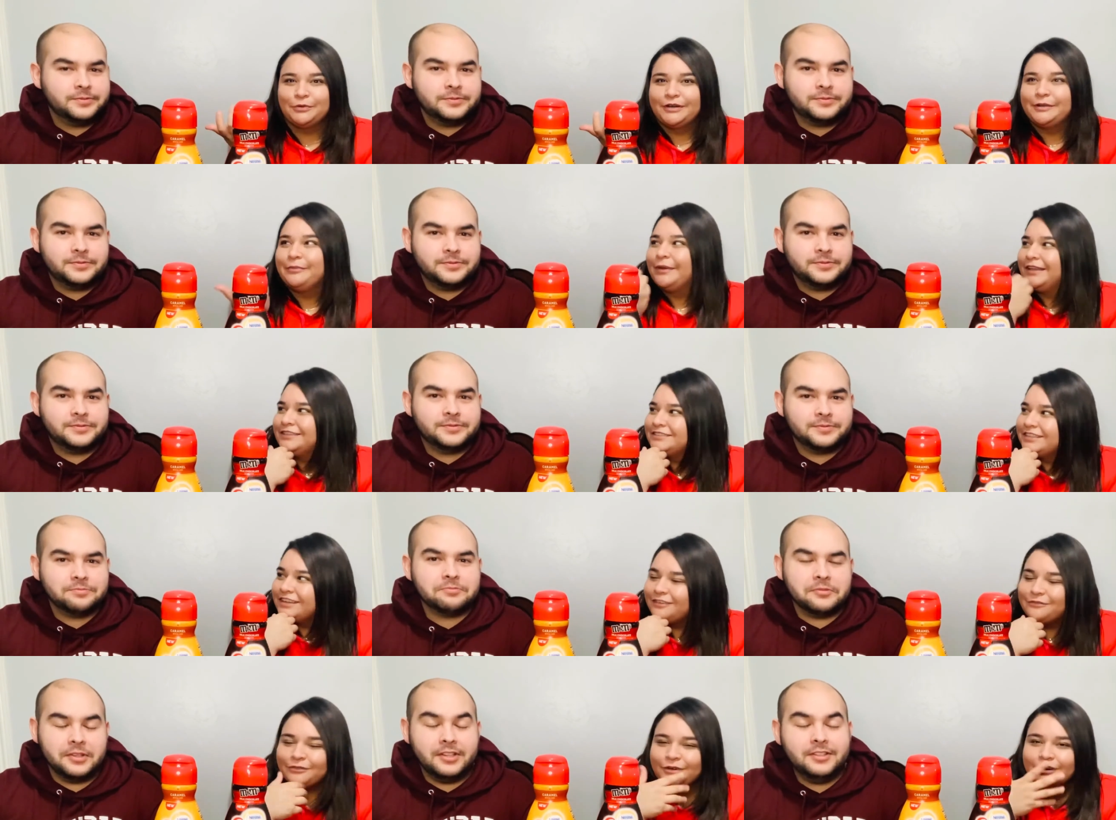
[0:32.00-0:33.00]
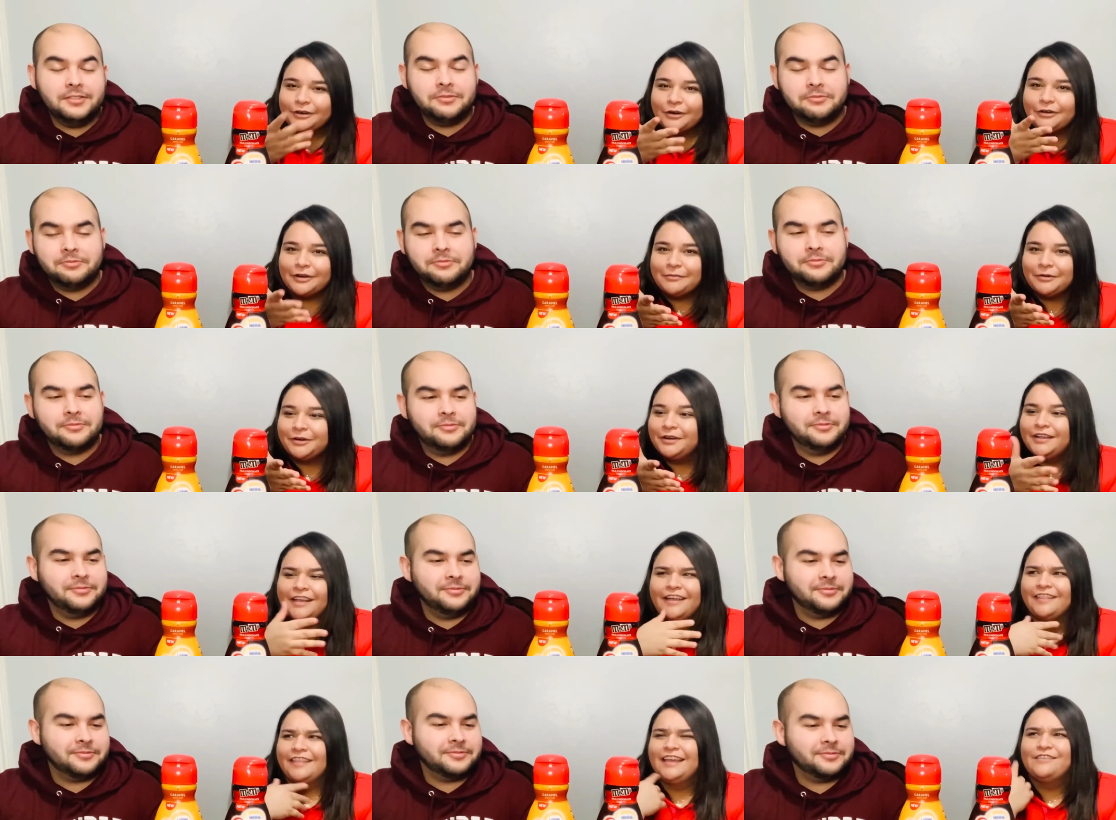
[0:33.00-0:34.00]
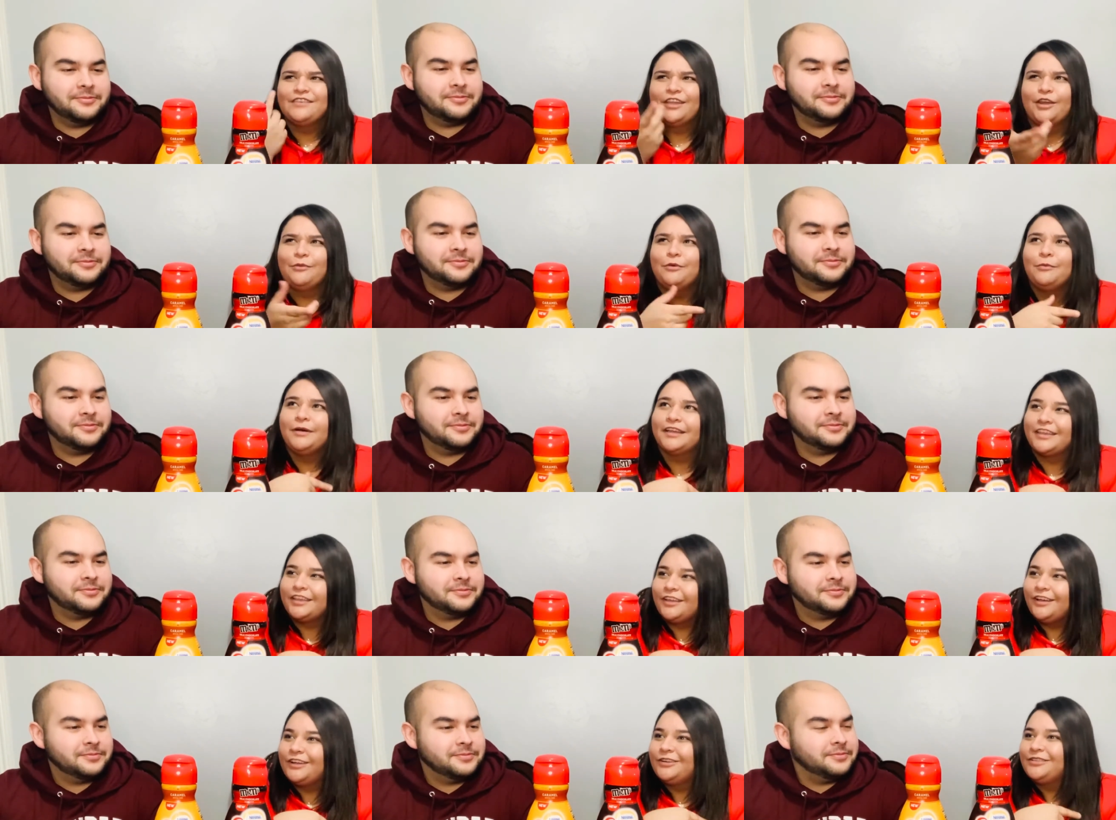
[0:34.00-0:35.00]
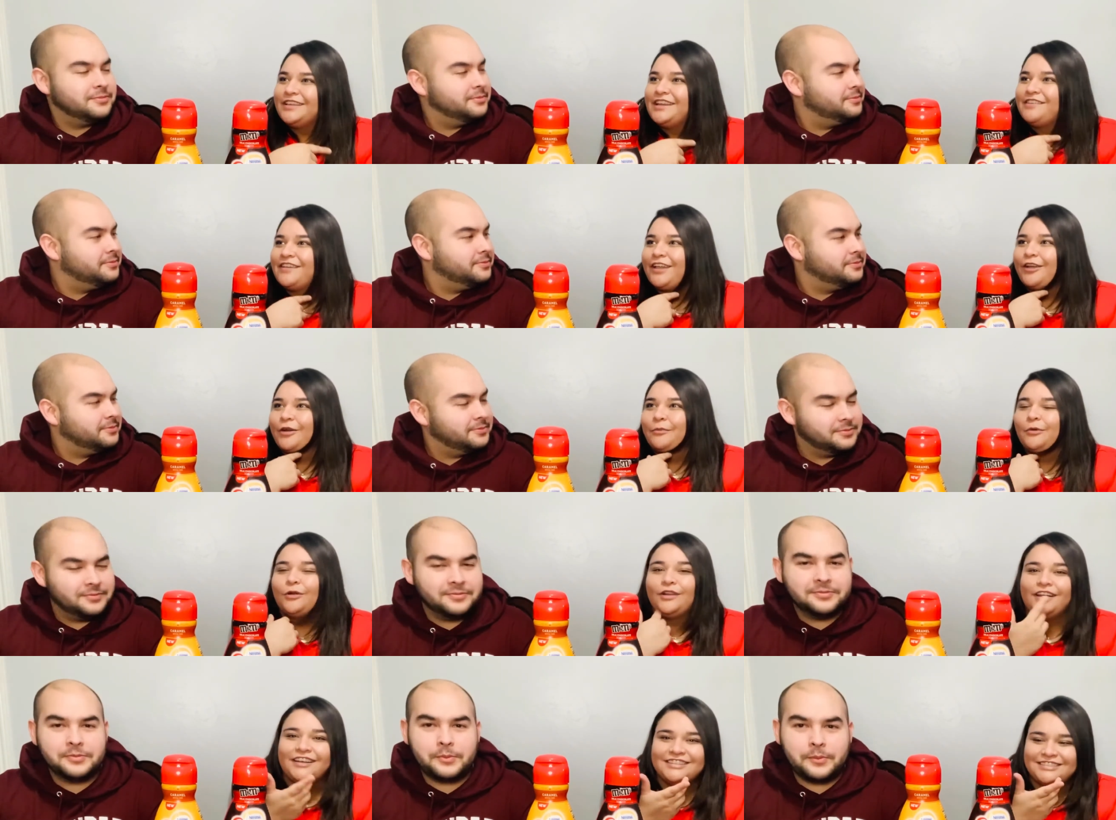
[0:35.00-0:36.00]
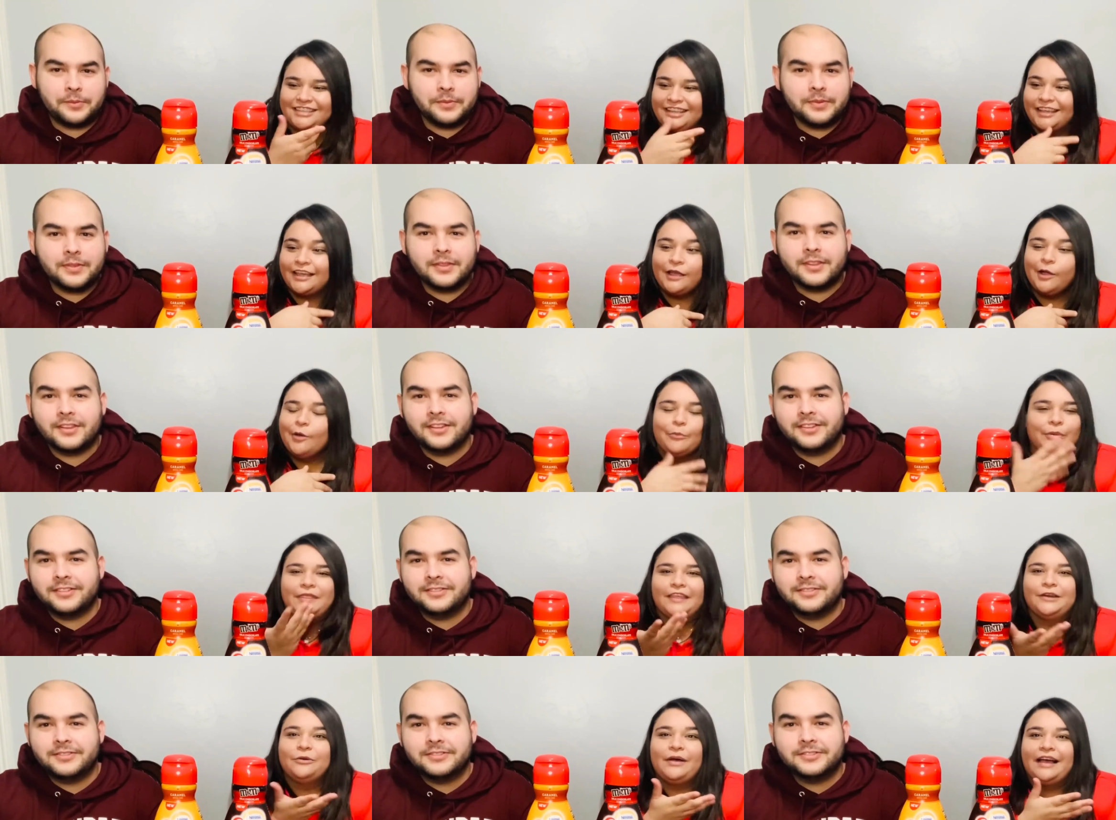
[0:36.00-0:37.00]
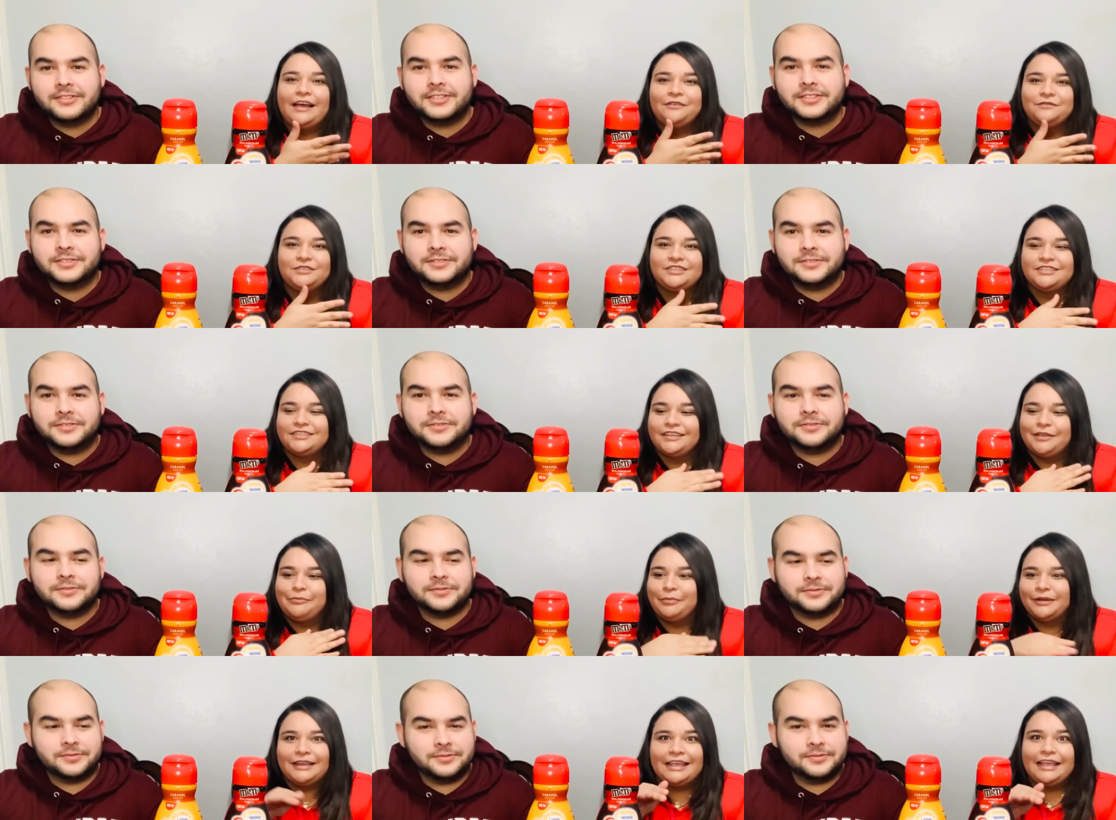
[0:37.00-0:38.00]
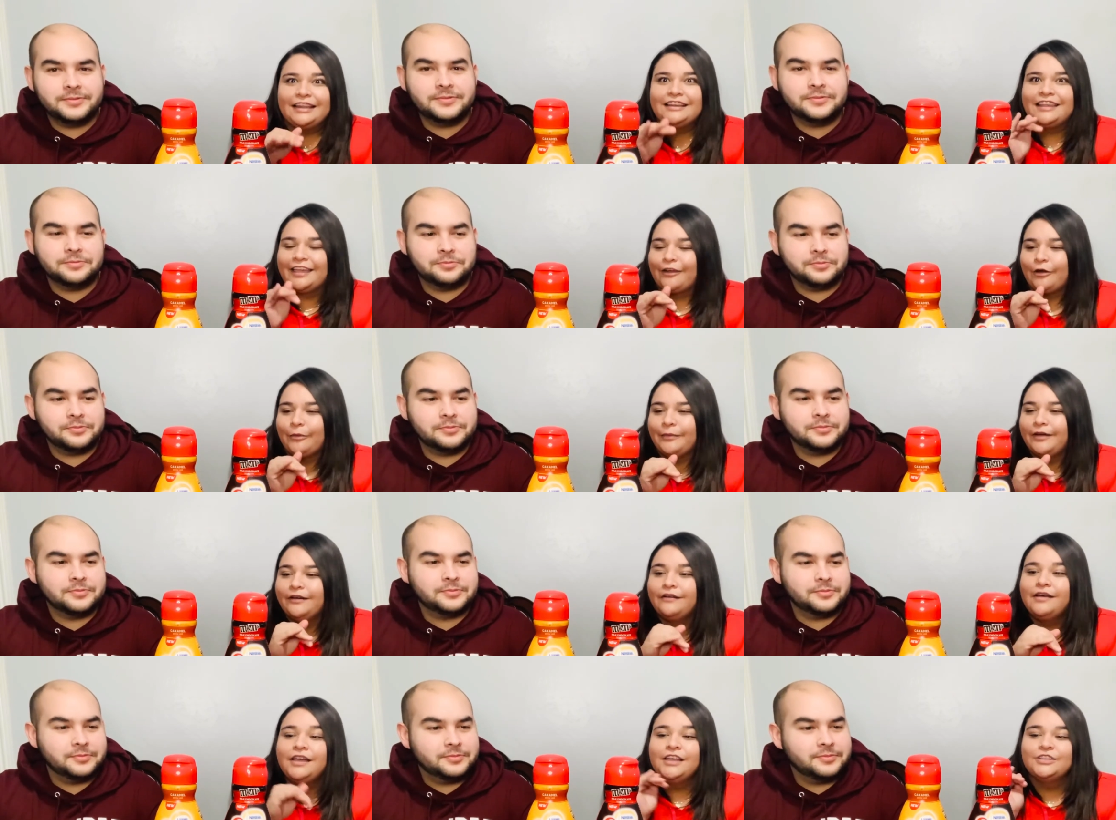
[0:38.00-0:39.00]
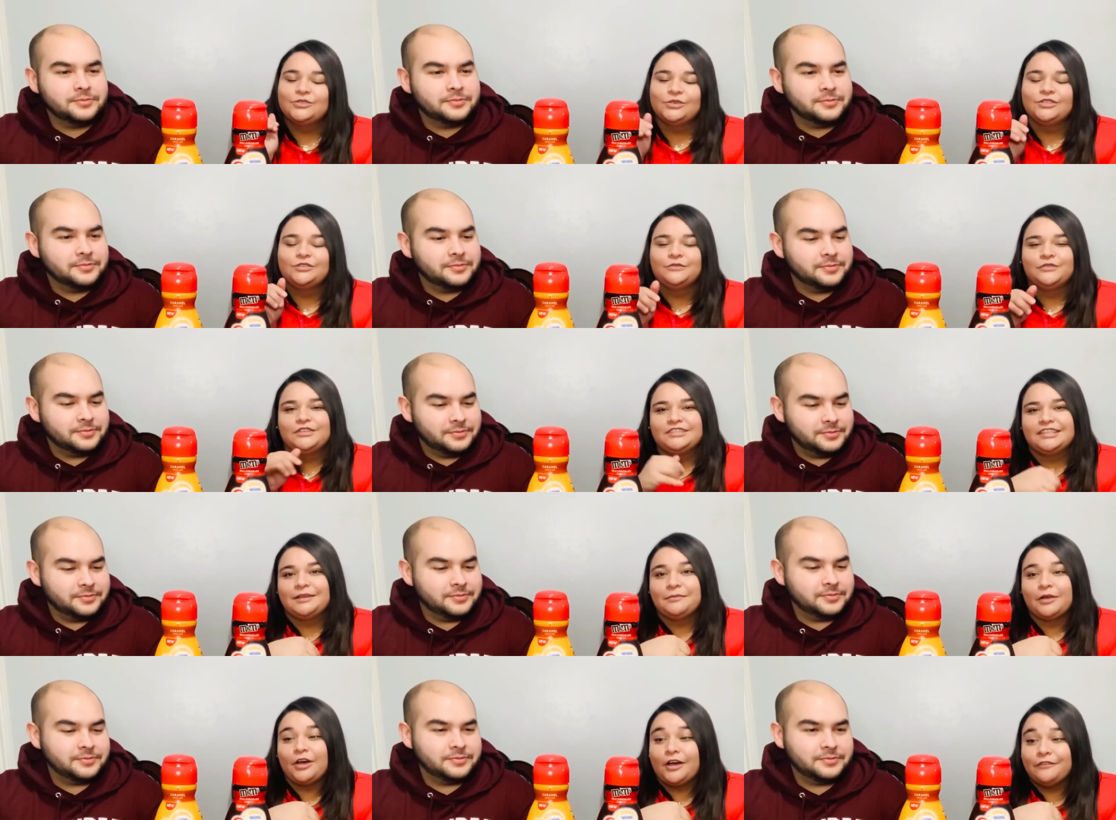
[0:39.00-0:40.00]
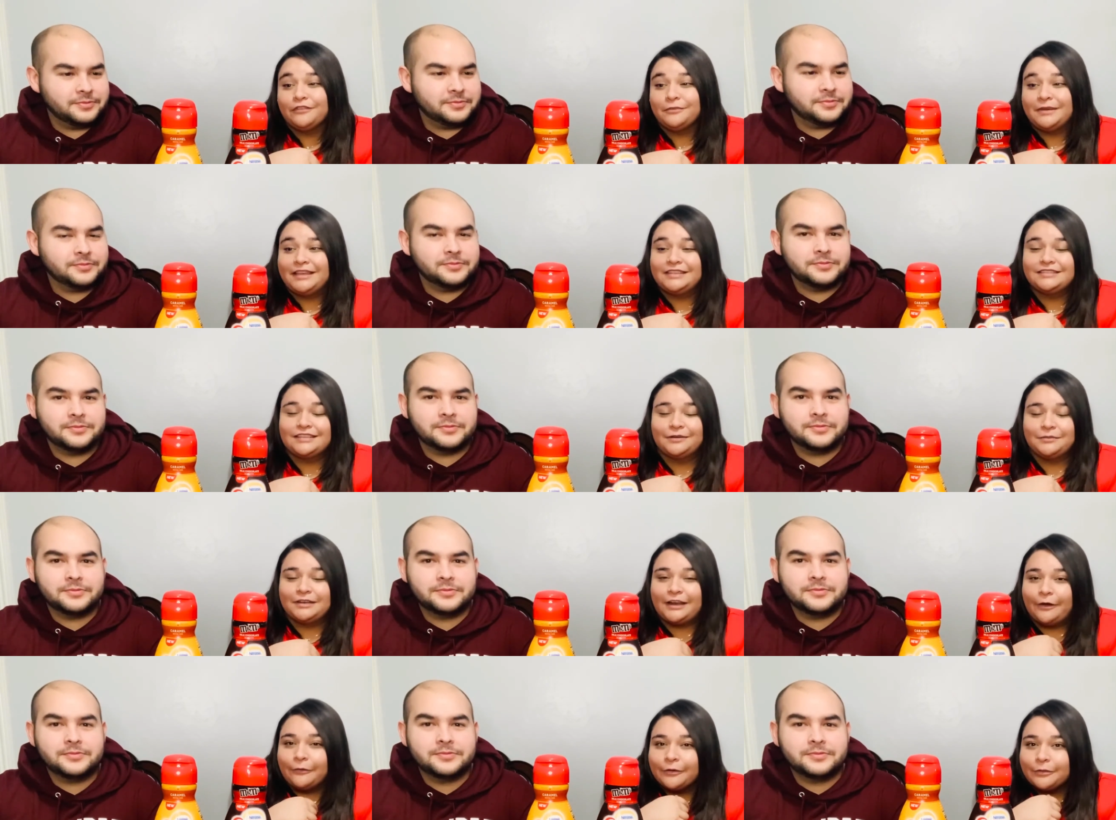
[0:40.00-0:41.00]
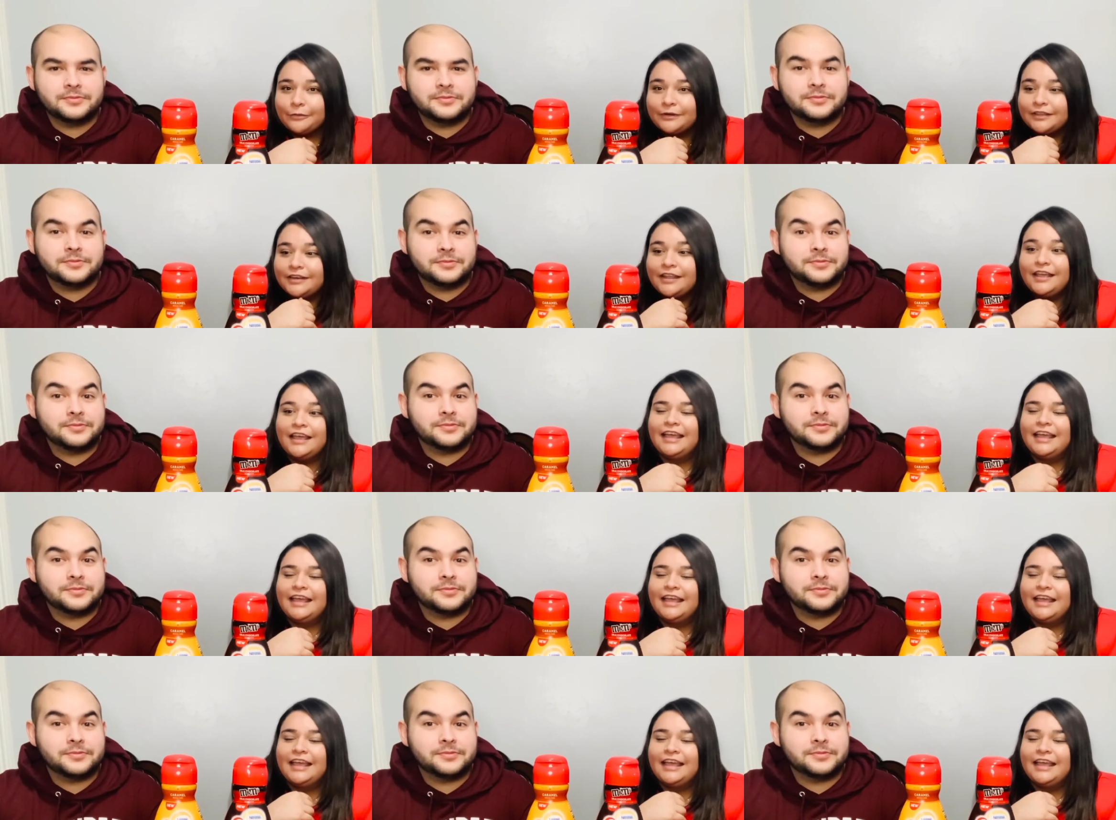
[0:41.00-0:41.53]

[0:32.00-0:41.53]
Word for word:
Speaker 1: pretty basic for a creamer. They have caramel macchiato, they have caramel latte, but they don't have just a plain caramel. So it's the first time Coffee Mate is coming out with one.